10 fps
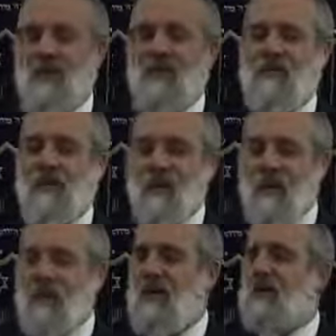of
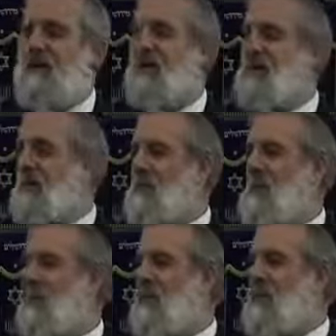conducting ourselves with
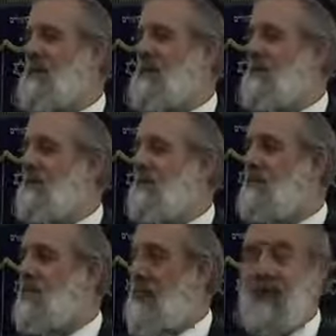people is to
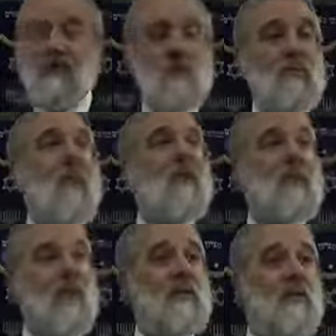be nice, to take
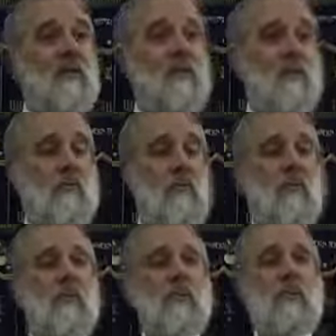attention, to,
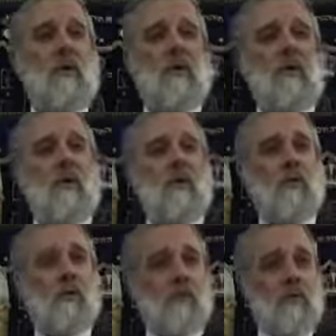
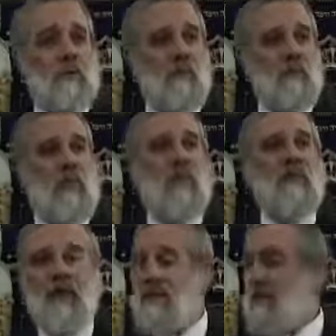to be
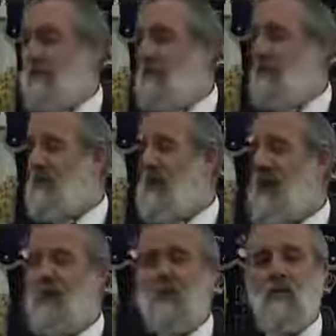attentive,
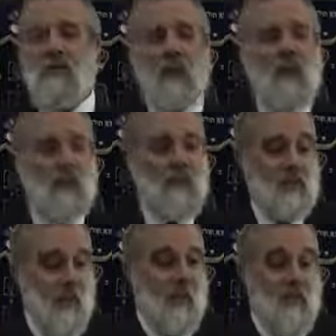and to realize
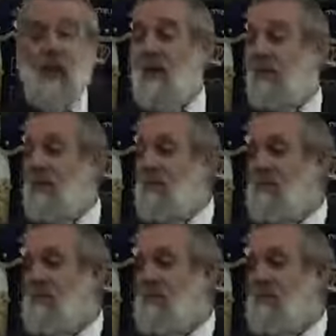that they are there.